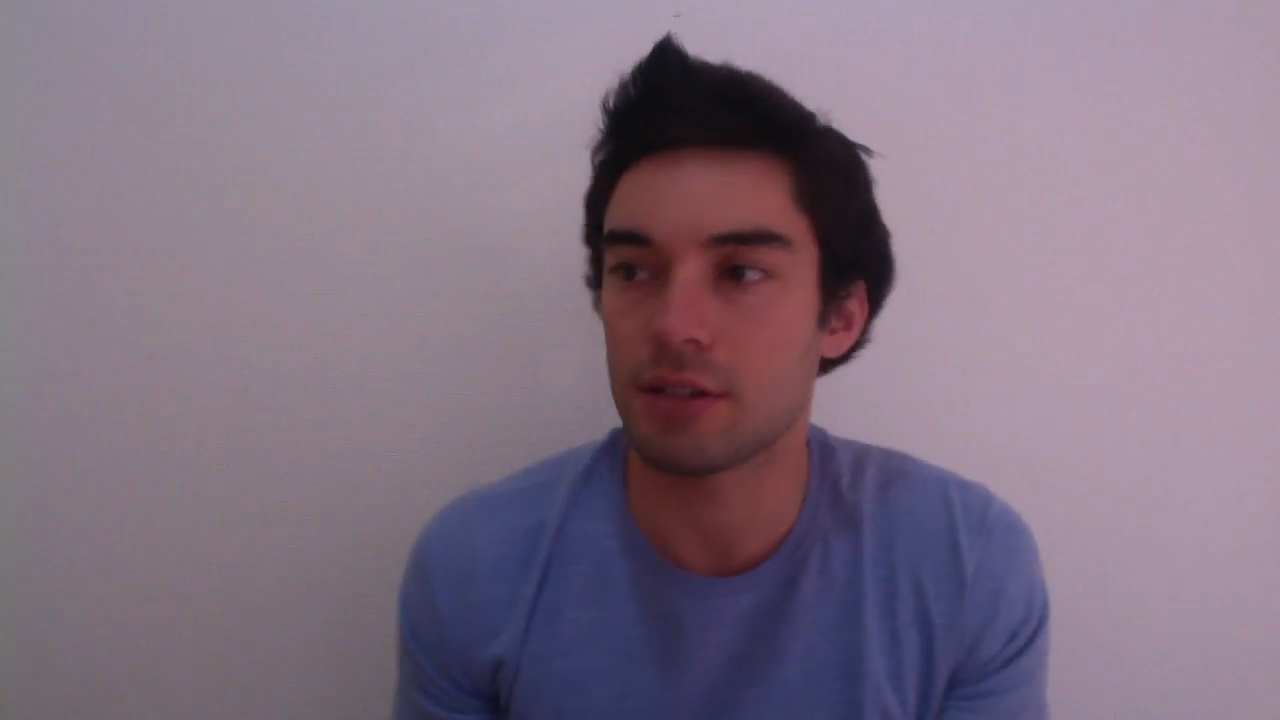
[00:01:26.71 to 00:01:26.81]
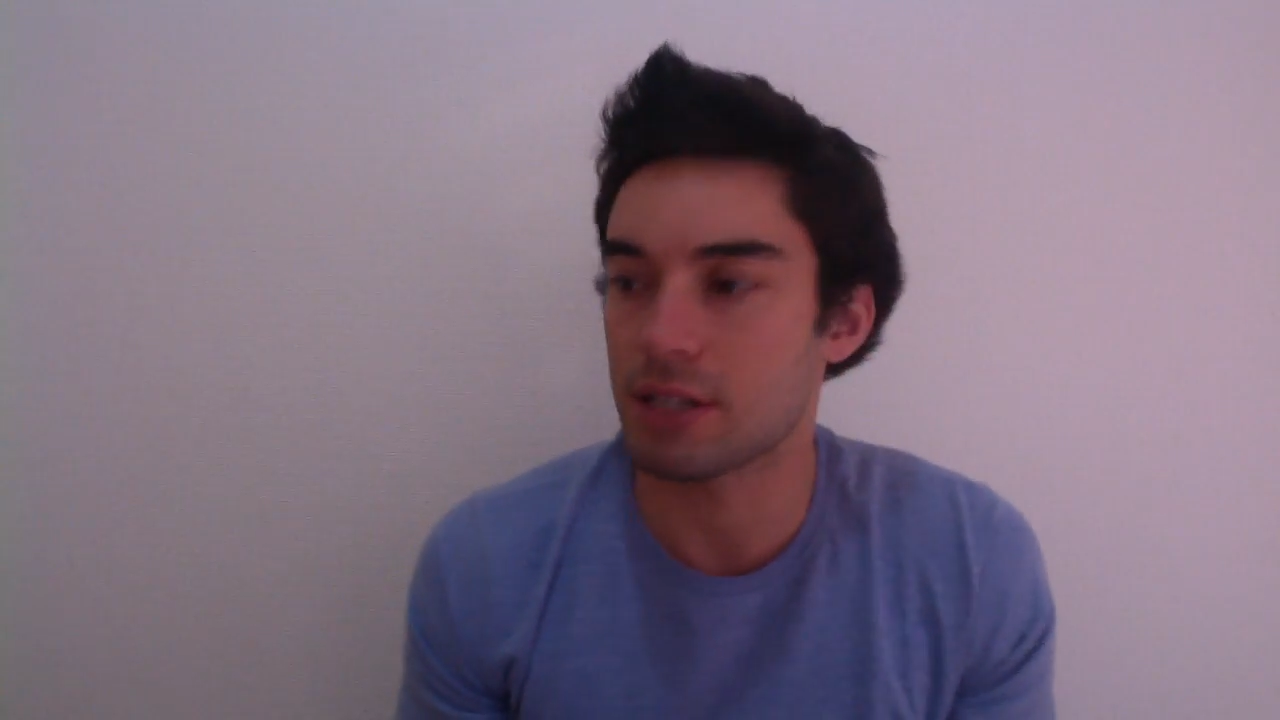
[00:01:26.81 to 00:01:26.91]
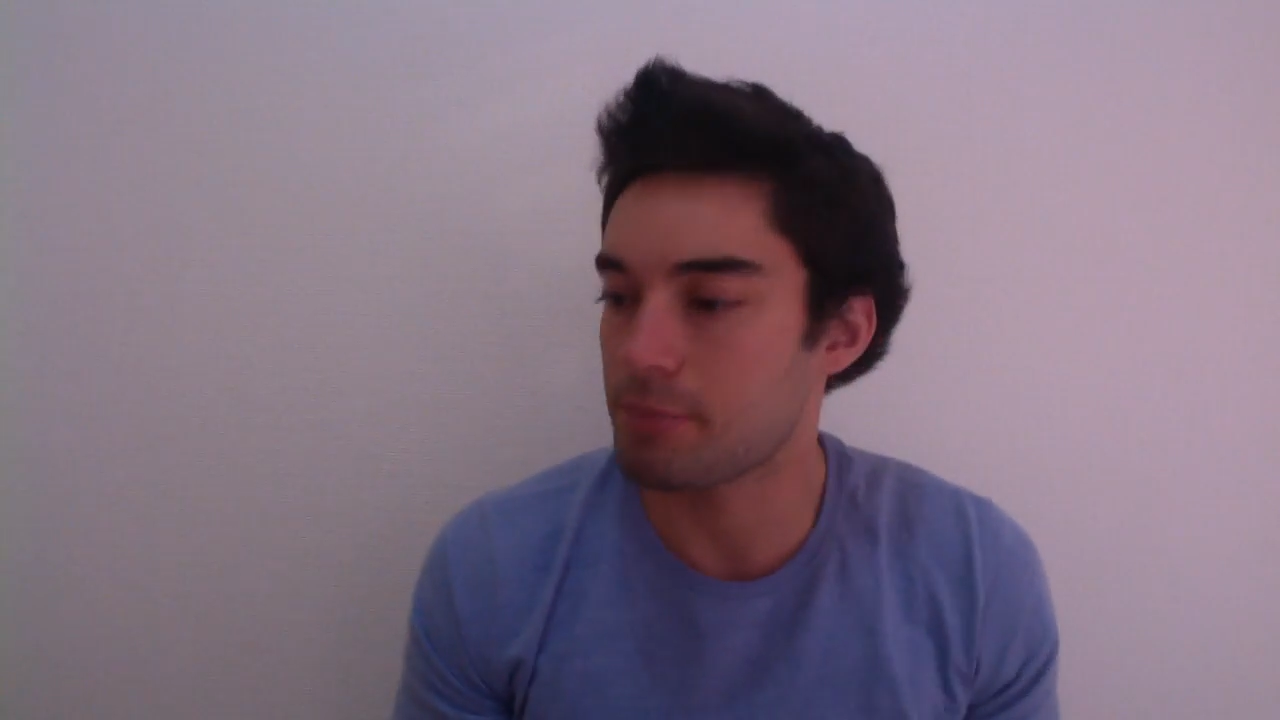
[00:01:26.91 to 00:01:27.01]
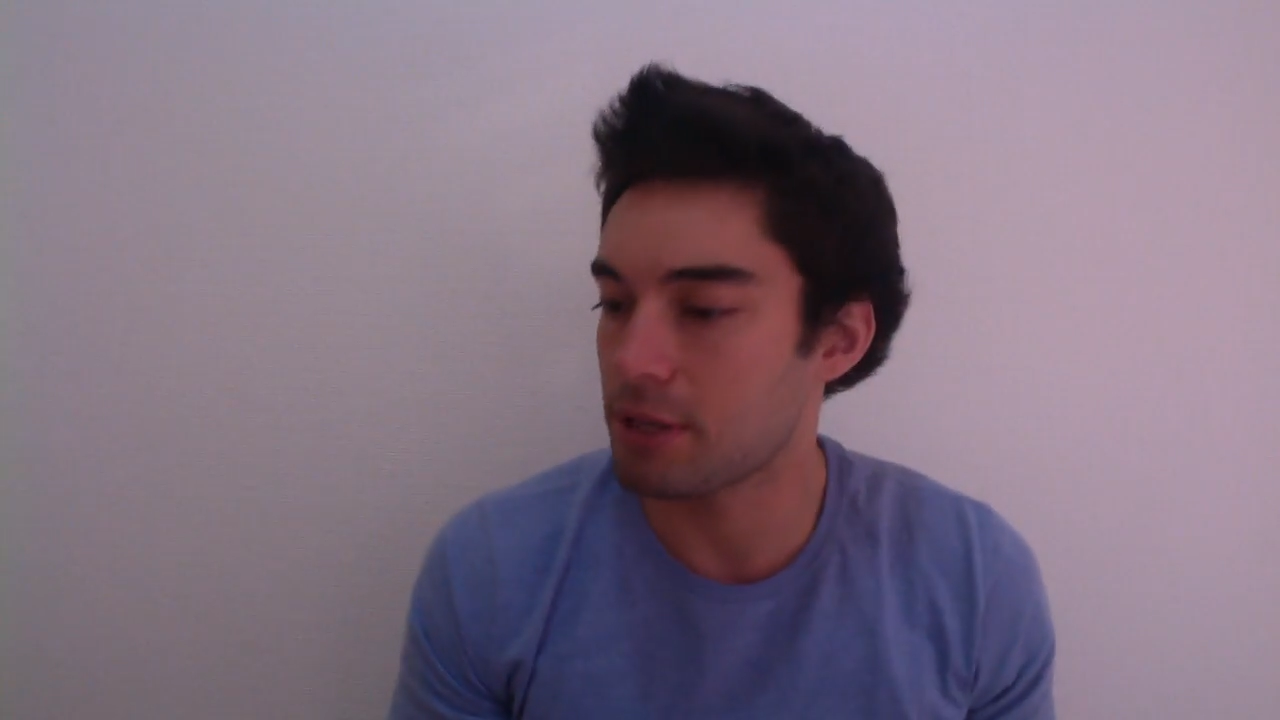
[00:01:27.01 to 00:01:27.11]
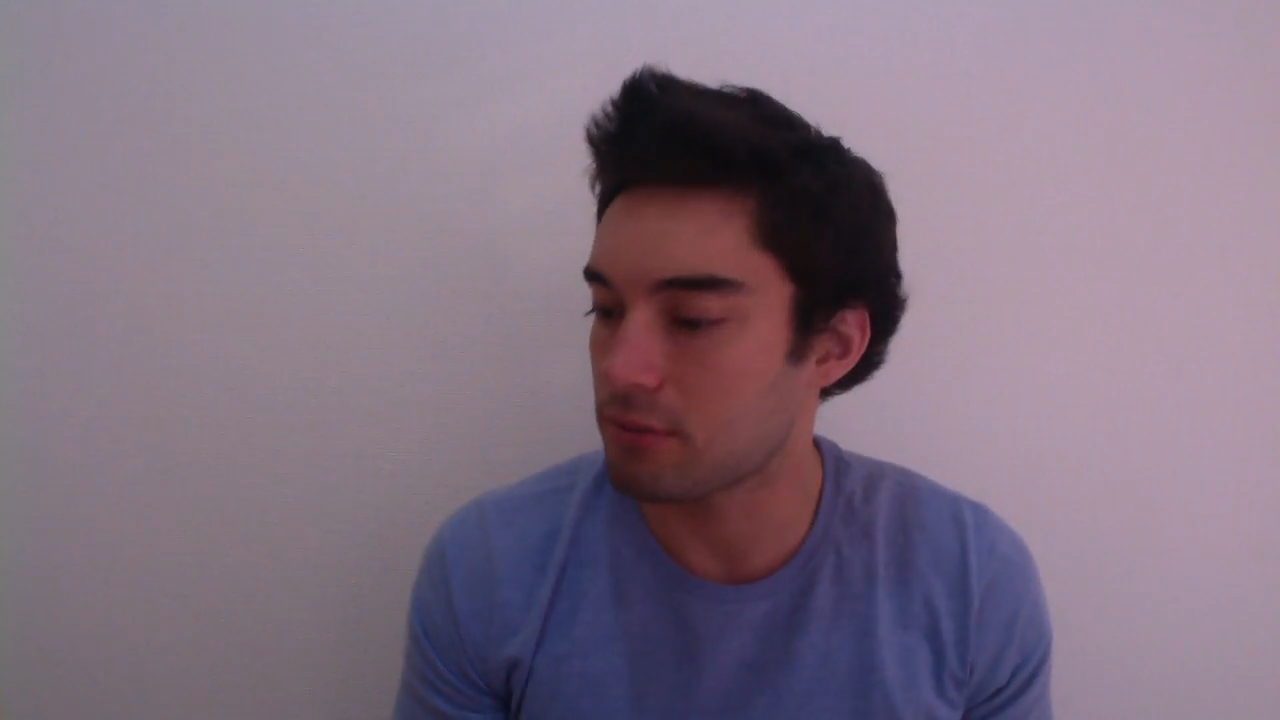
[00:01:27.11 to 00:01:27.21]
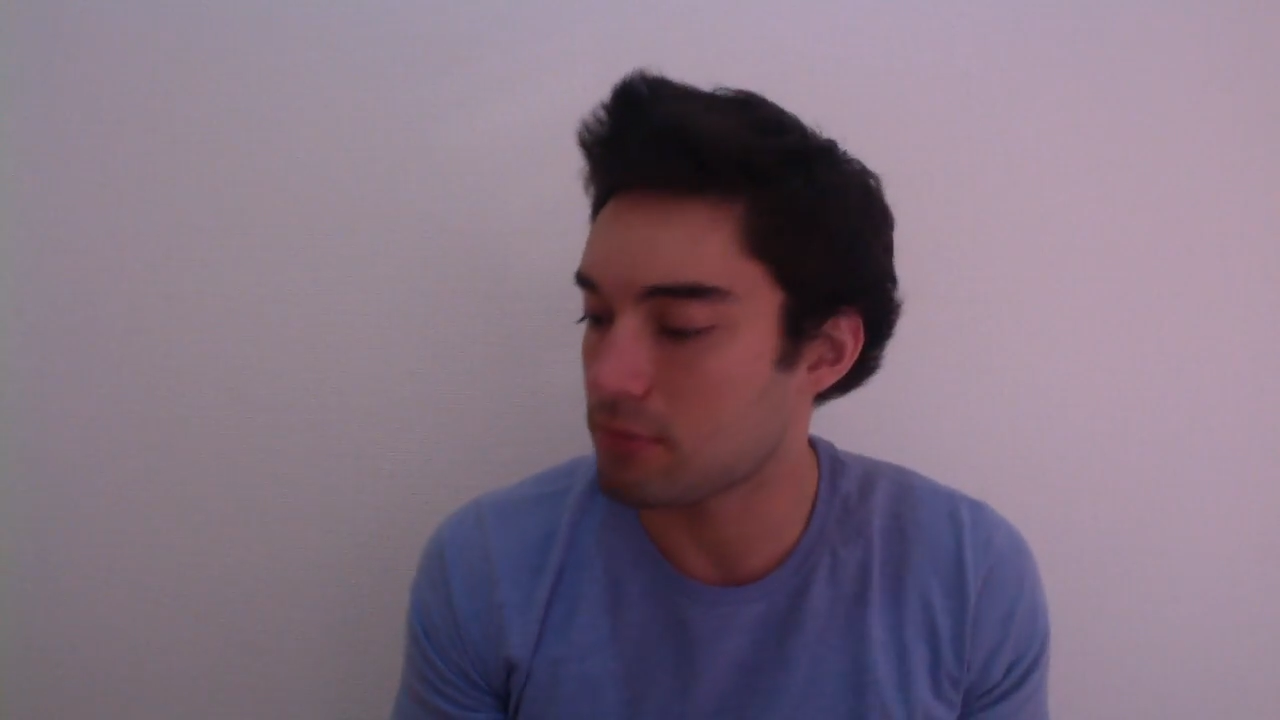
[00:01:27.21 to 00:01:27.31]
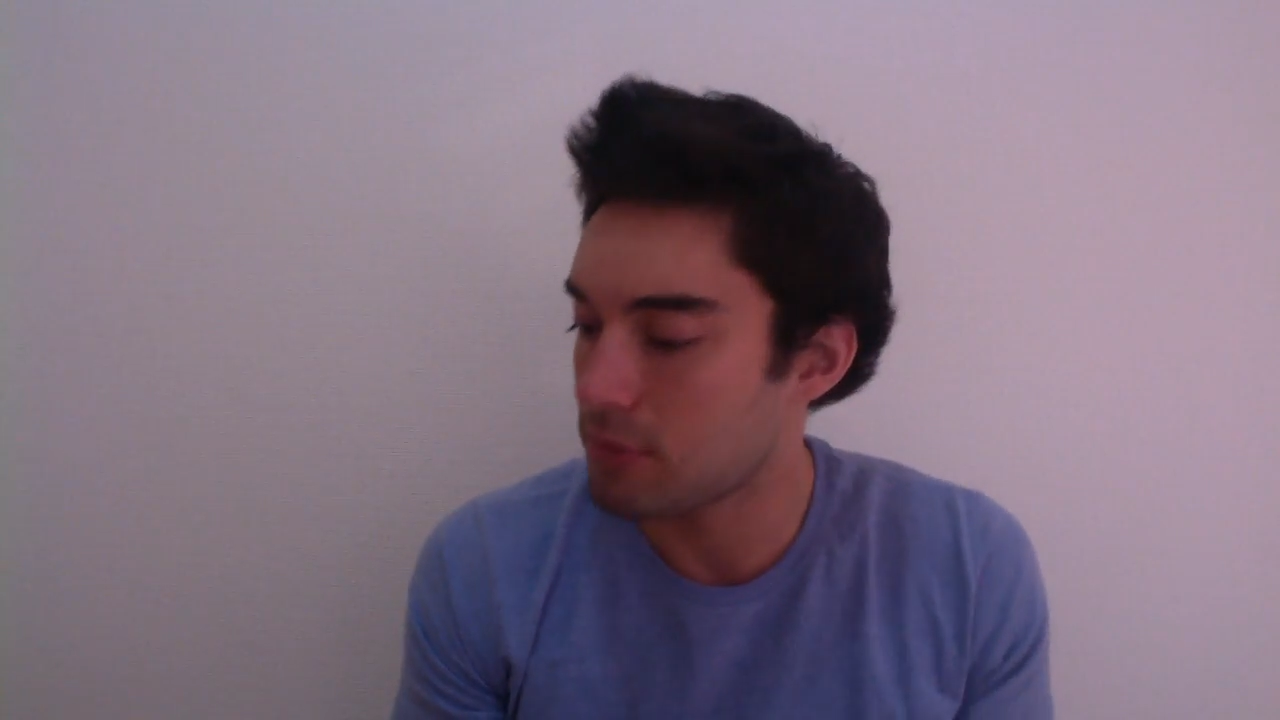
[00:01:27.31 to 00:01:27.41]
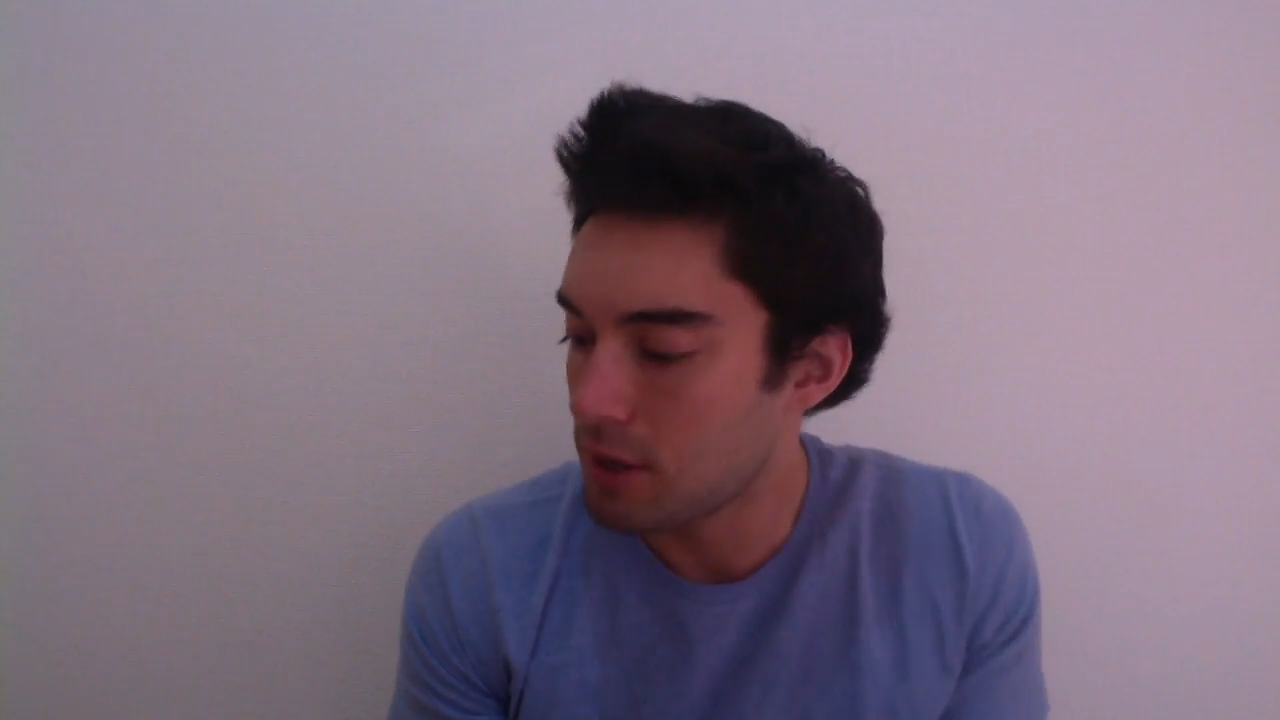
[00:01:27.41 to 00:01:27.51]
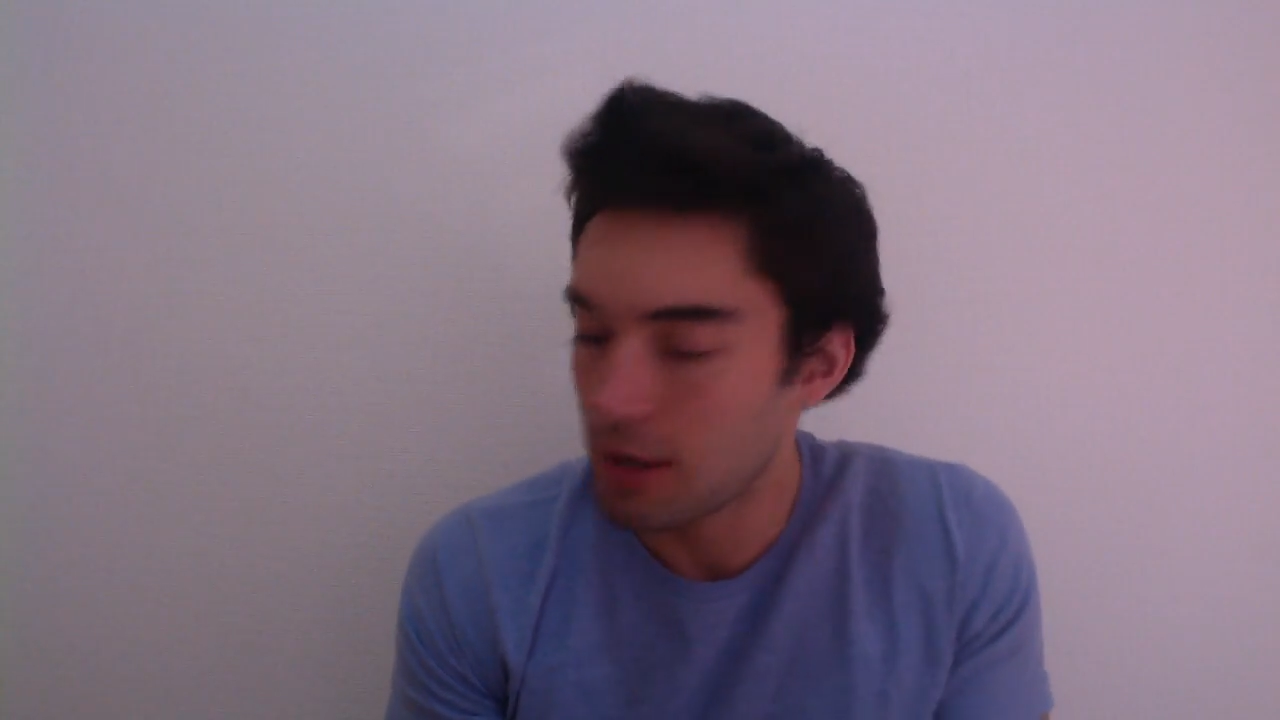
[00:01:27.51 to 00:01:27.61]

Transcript: spent I